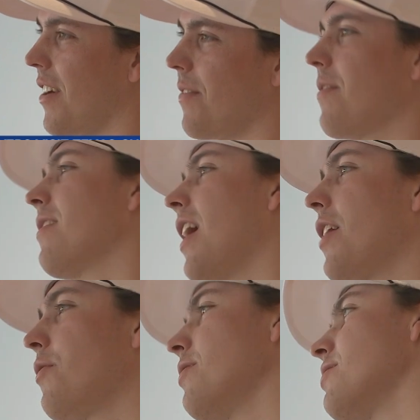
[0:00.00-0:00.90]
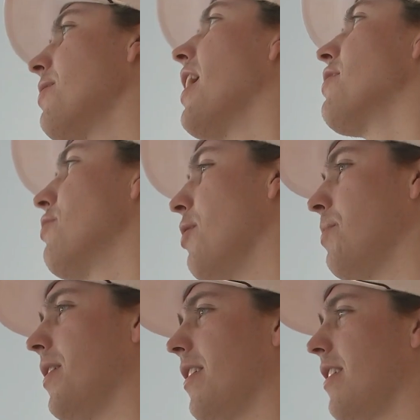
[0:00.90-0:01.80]
Smith stopped
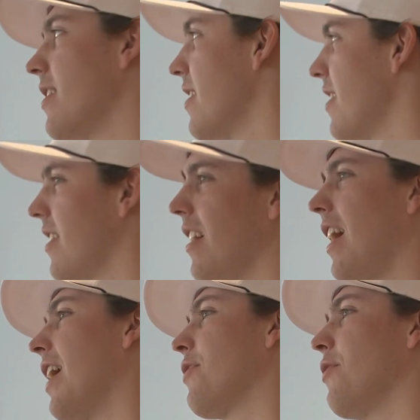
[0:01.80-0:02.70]
by to meet Jaelyn